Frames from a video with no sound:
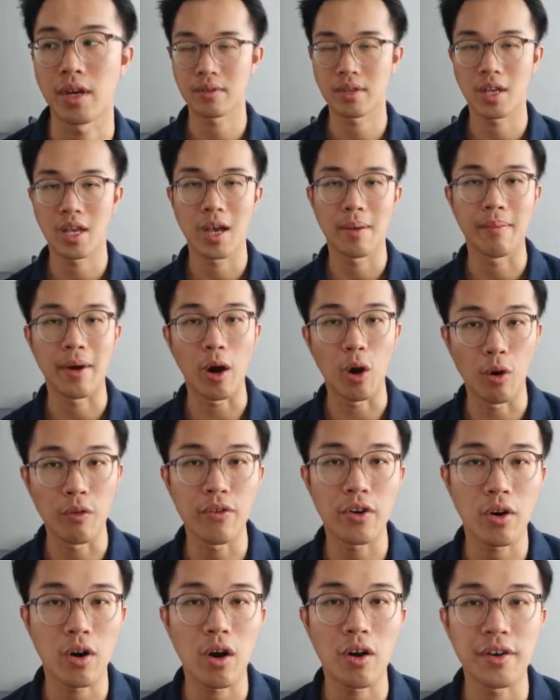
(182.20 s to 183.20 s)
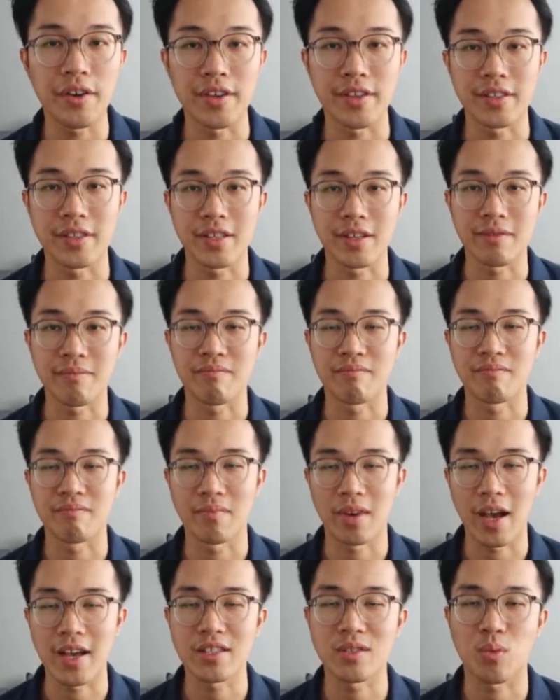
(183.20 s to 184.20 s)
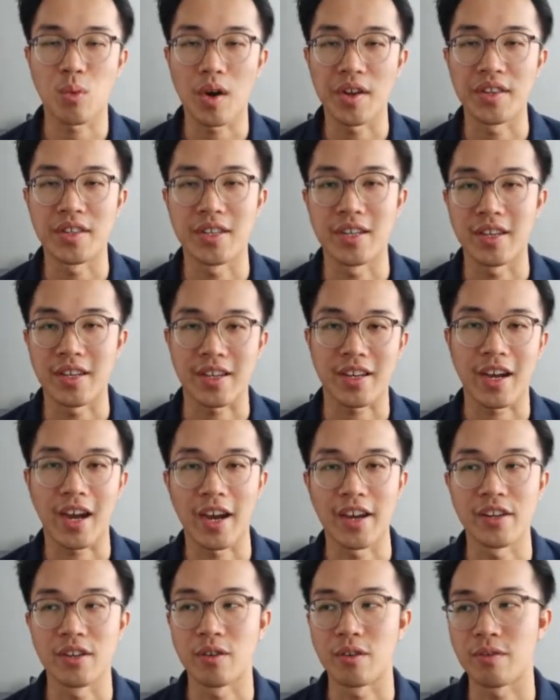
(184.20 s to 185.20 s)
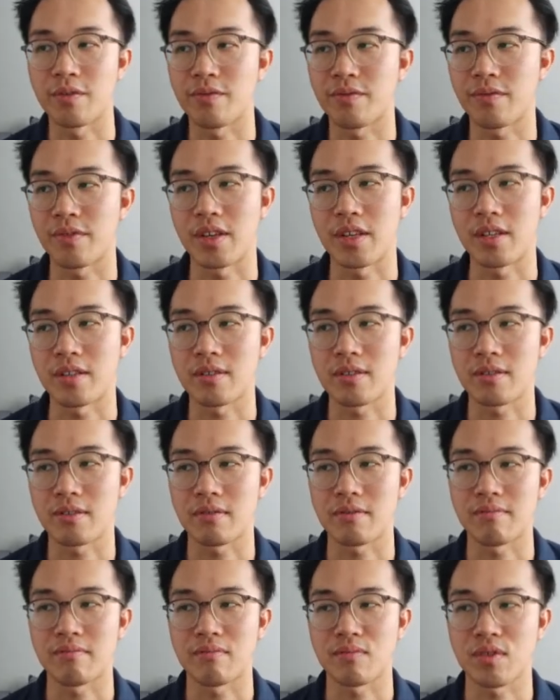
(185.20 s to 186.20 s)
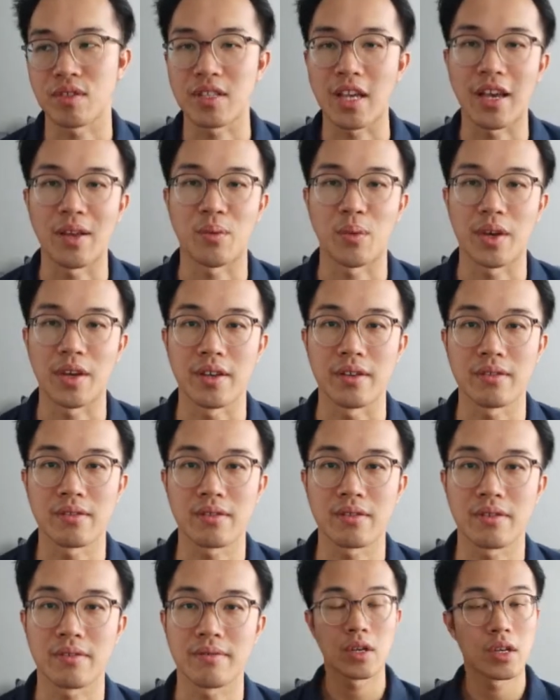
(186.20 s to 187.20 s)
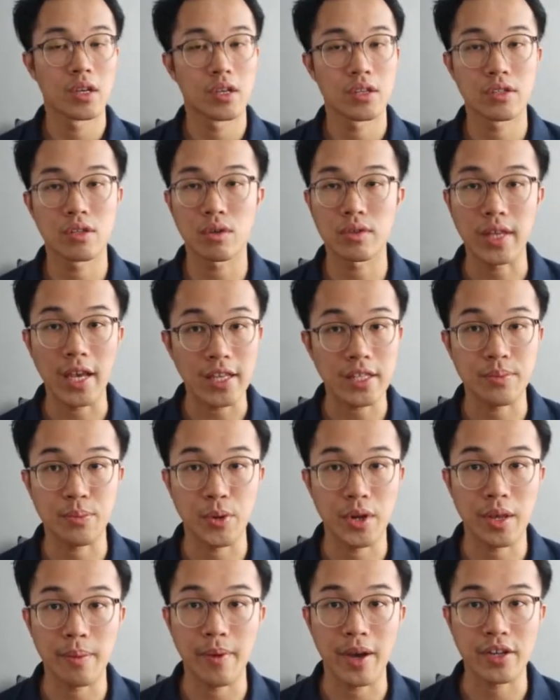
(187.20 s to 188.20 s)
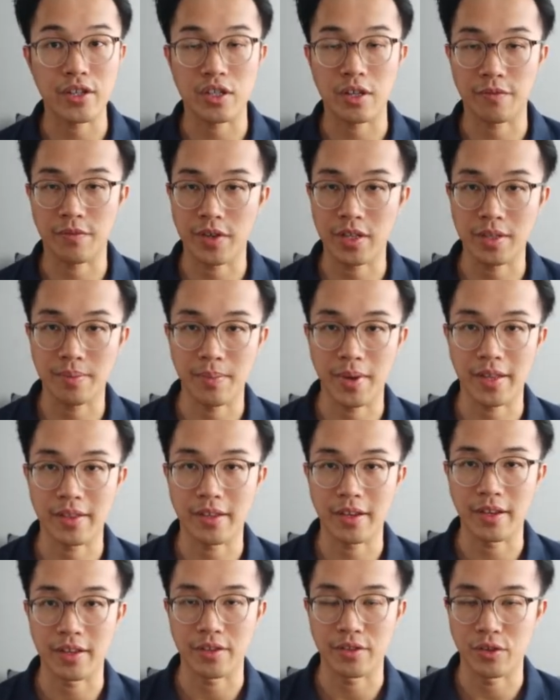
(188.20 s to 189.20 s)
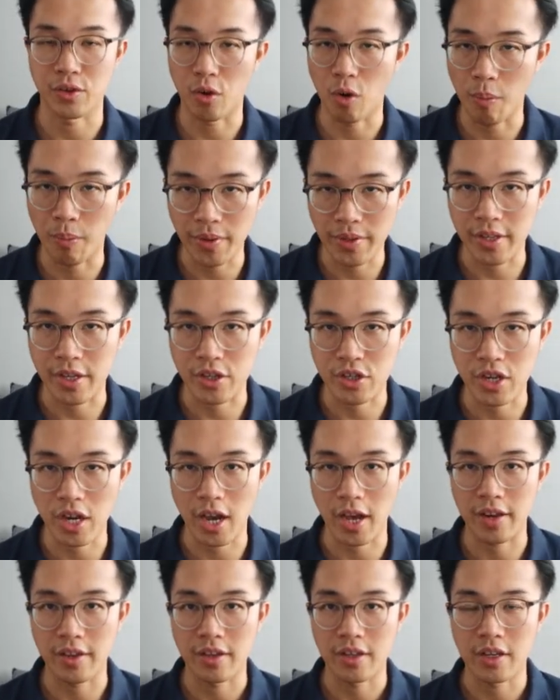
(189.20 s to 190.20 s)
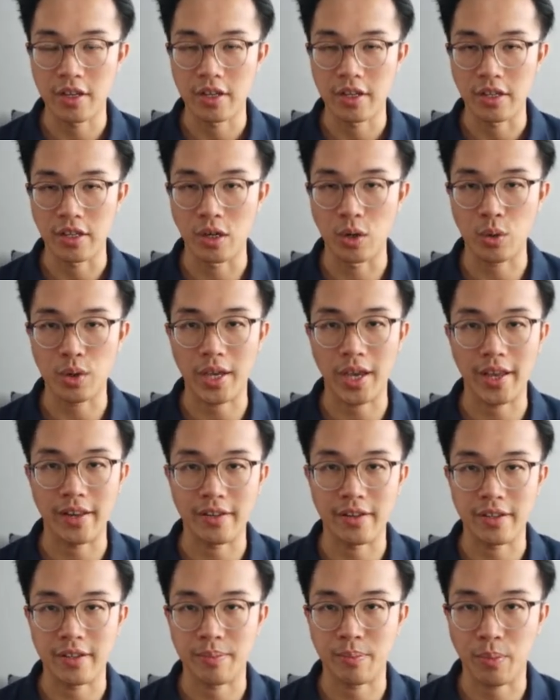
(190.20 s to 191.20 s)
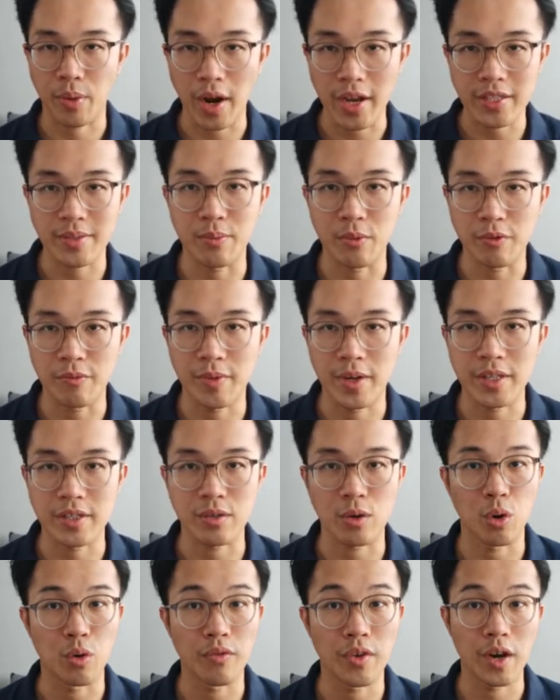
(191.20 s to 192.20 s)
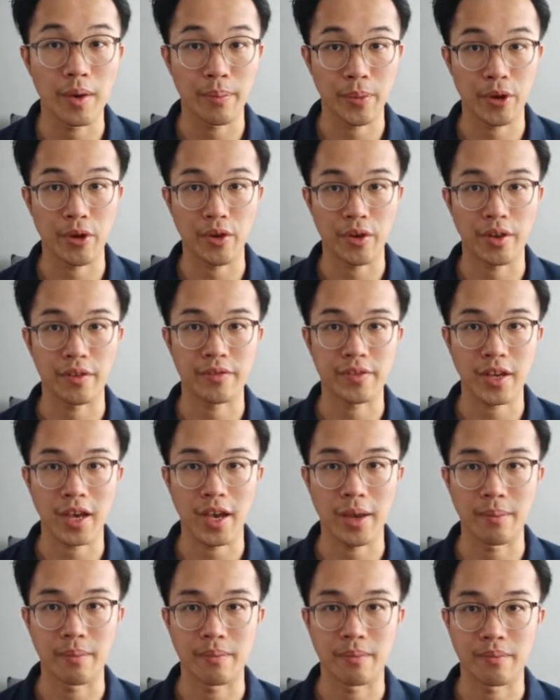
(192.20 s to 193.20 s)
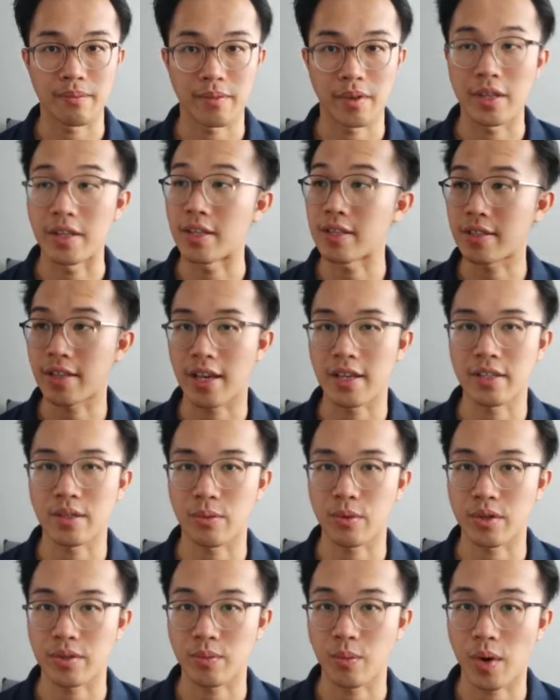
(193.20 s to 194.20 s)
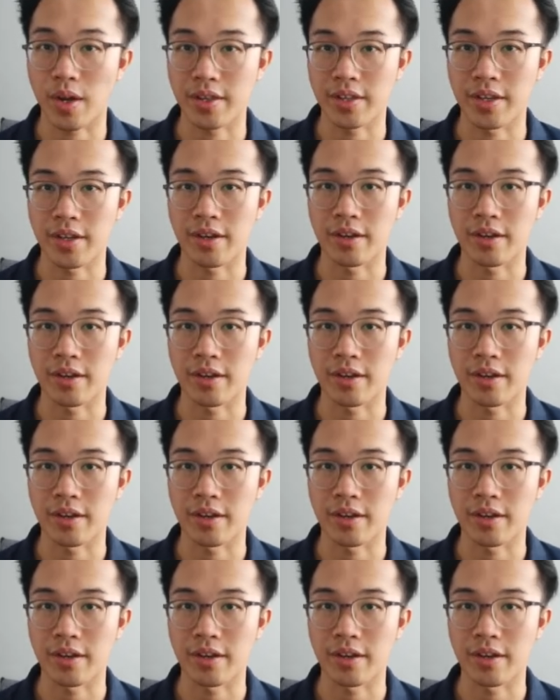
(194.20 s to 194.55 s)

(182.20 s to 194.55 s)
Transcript: But overall, in the last 1 year, it kind of is sideways. So that's pretty much the first method. You open the chart, you look at the price movements over a period of time. In this case, it was 1 year.